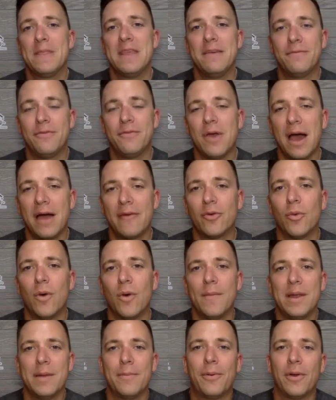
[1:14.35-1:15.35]
If you ever
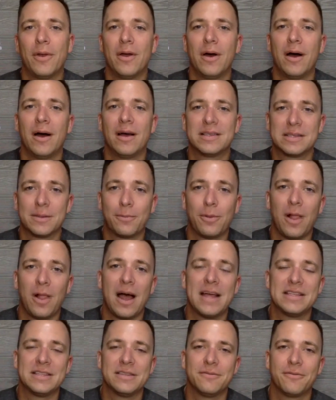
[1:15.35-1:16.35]
want me to put uh,
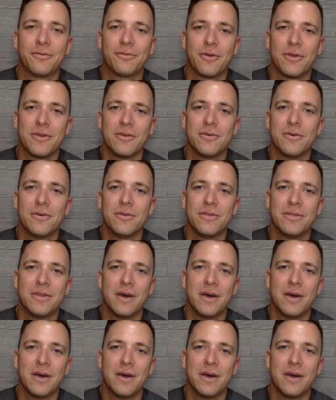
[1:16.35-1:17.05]
supplies in for you,